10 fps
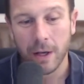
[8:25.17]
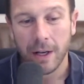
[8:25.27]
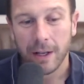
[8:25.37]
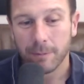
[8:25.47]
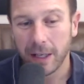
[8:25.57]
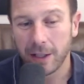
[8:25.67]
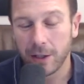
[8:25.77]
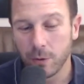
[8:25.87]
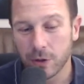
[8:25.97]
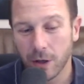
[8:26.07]
make
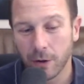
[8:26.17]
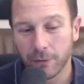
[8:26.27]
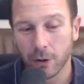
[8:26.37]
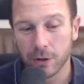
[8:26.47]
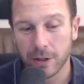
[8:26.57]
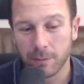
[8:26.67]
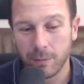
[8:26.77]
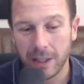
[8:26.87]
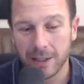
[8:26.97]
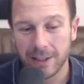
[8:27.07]
use of those
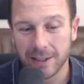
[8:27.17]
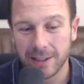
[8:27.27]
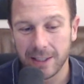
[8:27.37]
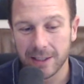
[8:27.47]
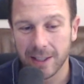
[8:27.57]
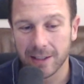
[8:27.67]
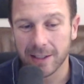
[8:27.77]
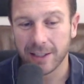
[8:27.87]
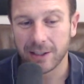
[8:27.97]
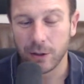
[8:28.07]
MIDI CCs that
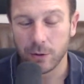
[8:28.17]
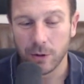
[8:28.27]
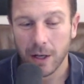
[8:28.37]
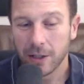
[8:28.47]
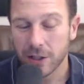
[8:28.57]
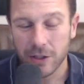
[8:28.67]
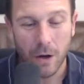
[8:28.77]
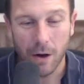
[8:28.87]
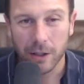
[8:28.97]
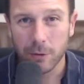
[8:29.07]
let you just
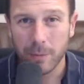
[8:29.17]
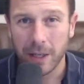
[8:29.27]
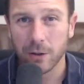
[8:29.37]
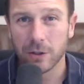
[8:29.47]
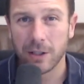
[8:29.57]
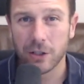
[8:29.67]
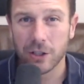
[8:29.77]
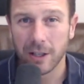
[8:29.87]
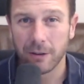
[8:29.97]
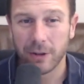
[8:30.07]
automate those
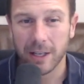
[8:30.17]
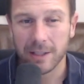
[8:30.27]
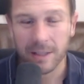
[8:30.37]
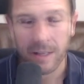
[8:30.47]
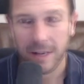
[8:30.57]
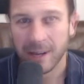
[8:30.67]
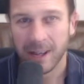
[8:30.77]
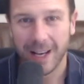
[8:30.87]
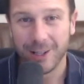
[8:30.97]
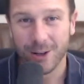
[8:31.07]
additional effects,
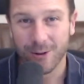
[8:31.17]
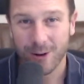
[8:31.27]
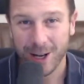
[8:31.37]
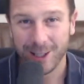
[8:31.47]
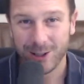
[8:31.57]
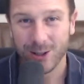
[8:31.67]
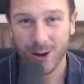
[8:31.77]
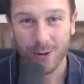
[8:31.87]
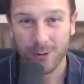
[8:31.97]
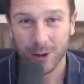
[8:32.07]
and you're ready to
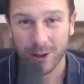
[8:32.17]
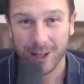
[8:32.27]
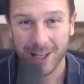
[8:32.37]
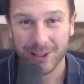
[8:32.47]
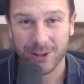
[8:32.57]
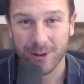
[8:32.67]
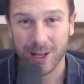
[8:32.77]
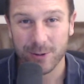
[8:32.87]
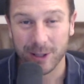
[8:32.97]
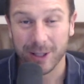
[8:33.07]
go for your next
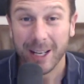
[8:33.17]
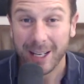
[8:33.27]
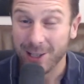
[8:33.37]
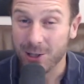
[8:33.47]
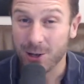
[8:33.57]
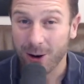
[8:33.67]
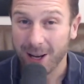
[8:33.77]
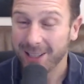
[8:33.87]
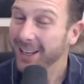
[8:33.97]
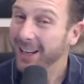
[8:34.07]
arrangement. Enjoy
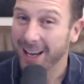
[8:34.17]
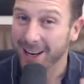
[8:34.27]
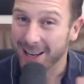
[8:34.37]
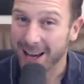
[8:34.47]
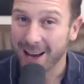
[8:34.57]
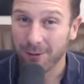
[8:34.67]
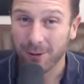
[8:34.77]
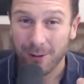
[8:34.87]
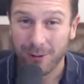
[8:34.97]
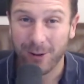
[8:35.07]
it and
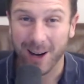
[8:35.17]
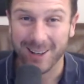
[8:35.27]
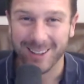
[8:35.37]
have fun.